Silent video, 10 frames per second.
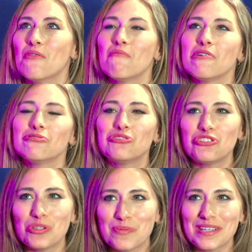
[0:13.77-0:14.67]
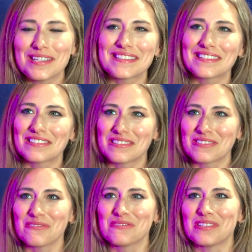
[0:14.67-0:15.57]
most GPs and
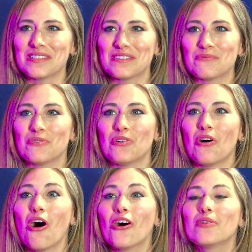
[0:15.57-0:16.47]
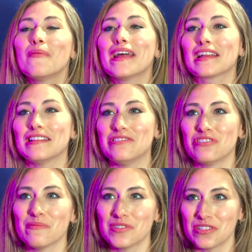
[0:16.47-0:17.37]
consultants will automatically
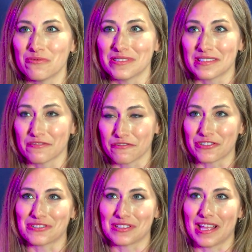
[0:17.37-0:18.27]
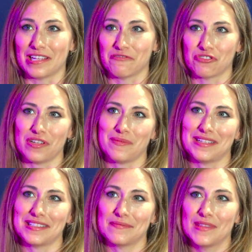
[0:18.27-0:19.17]
jump to as the first line of
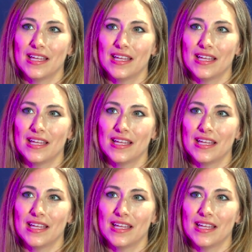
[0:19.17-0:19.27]
treatment.